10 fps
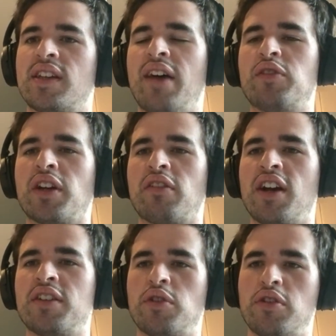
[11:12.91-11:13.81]
after I
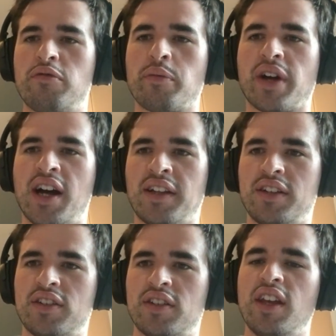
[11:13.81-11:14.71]
graduated from
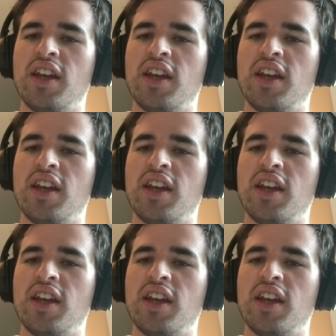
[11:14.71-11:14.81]
college.